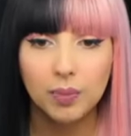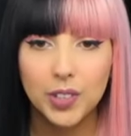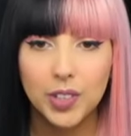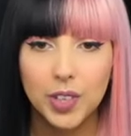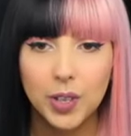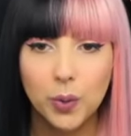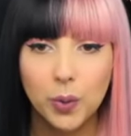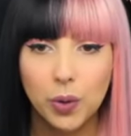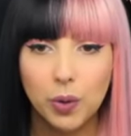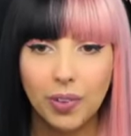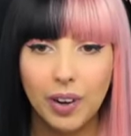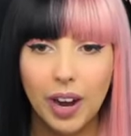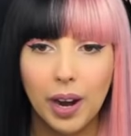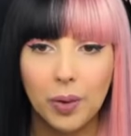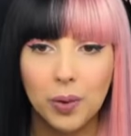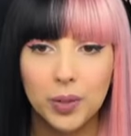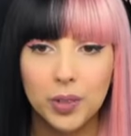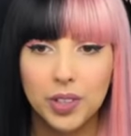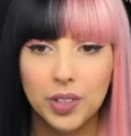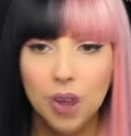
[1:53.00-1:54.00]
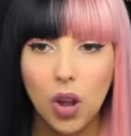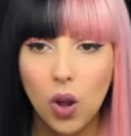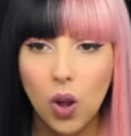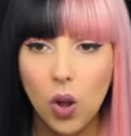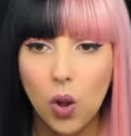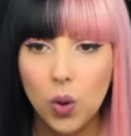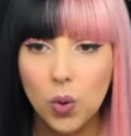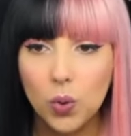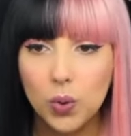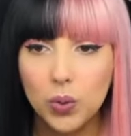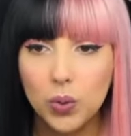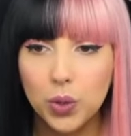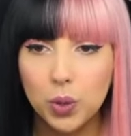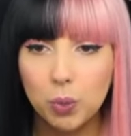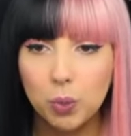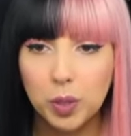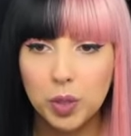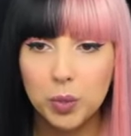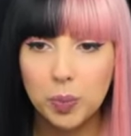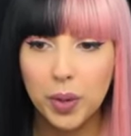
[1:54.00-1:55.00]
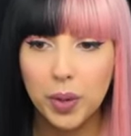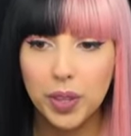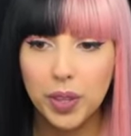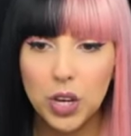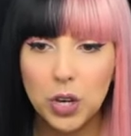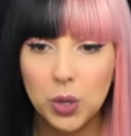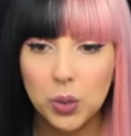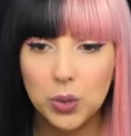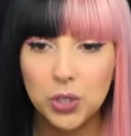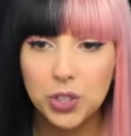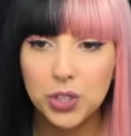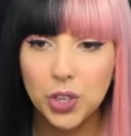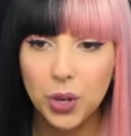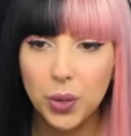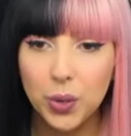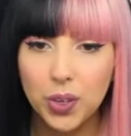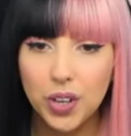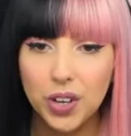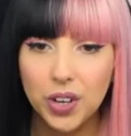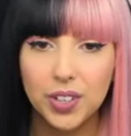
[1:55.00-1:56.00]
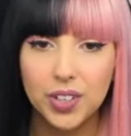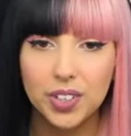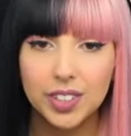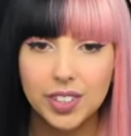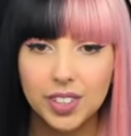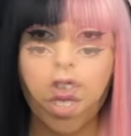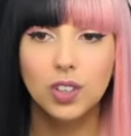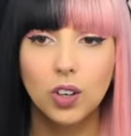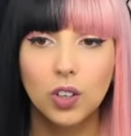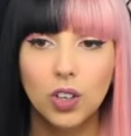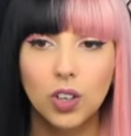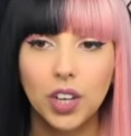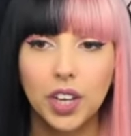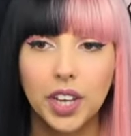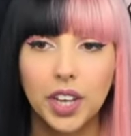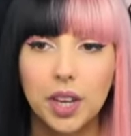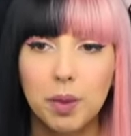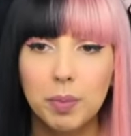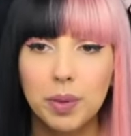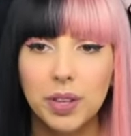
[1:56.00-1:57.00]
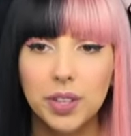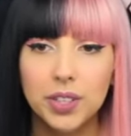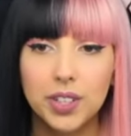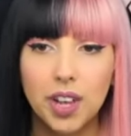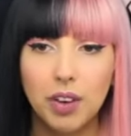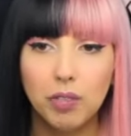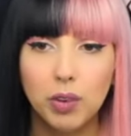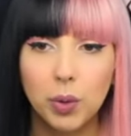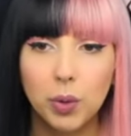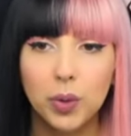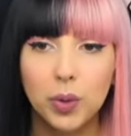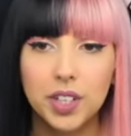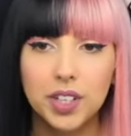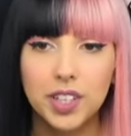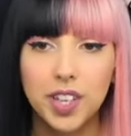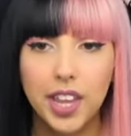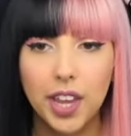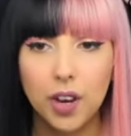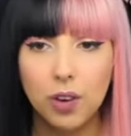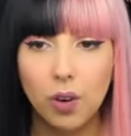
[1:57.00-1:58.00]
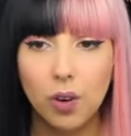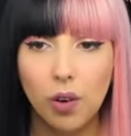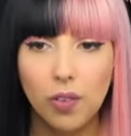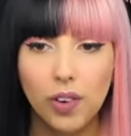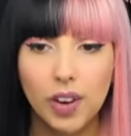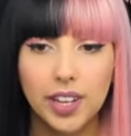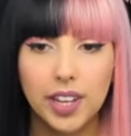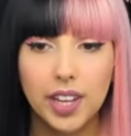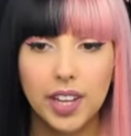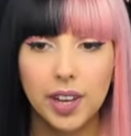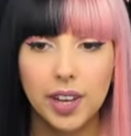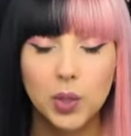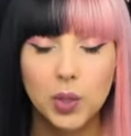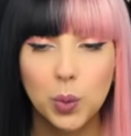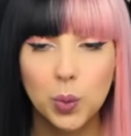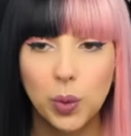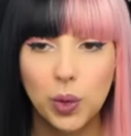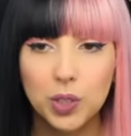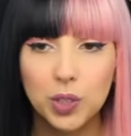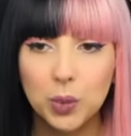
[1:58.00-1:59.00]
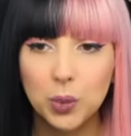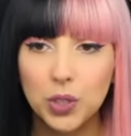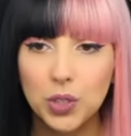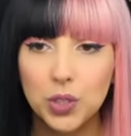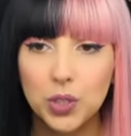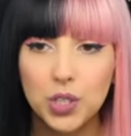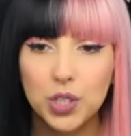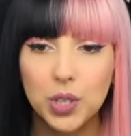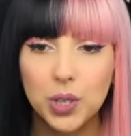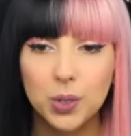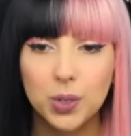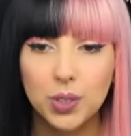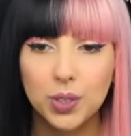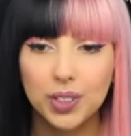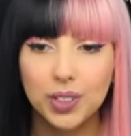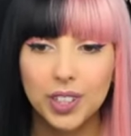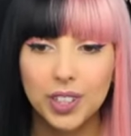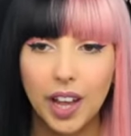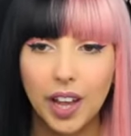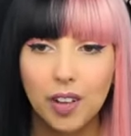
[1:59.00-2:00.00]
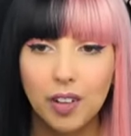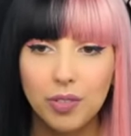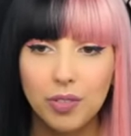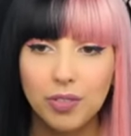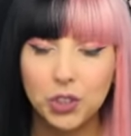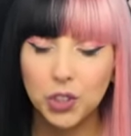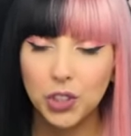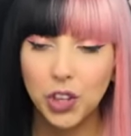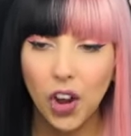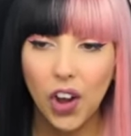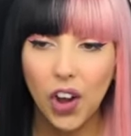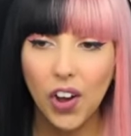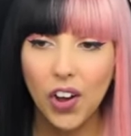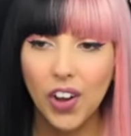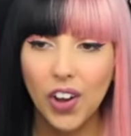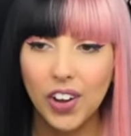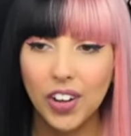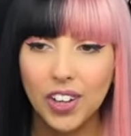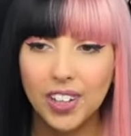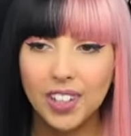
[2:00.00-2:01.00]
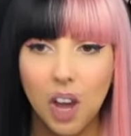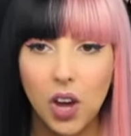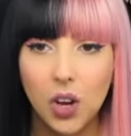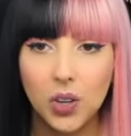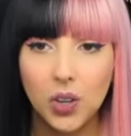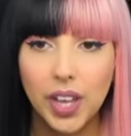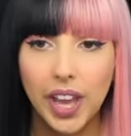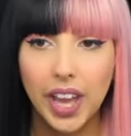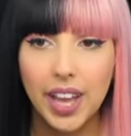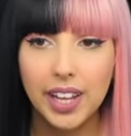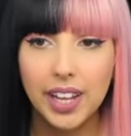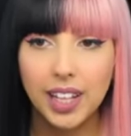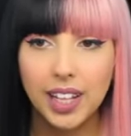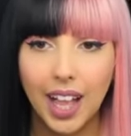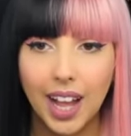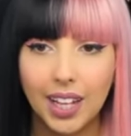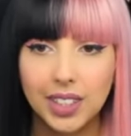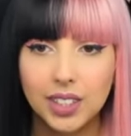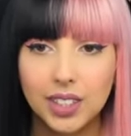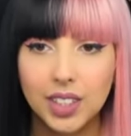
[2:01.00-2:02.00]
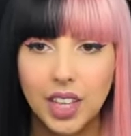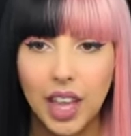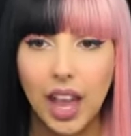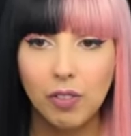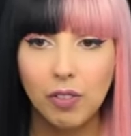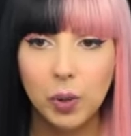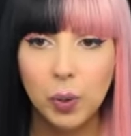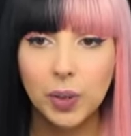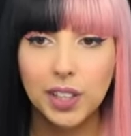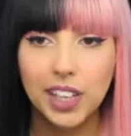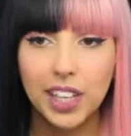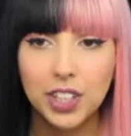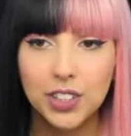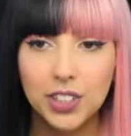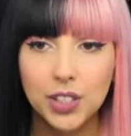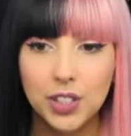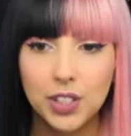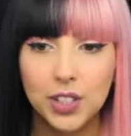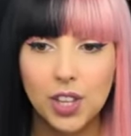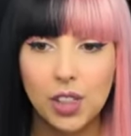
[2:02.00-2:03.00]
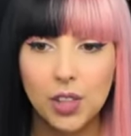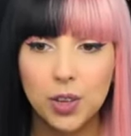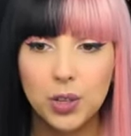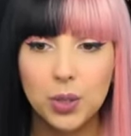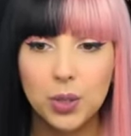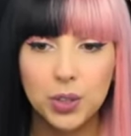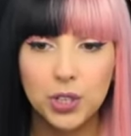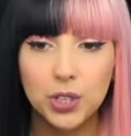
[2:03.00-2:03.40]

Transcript: see you around. Oh, you must be the new students. You're lucky because everyone is here already. Do you want to introduce yourself? Sure. Okay, class. Everyone listen to the new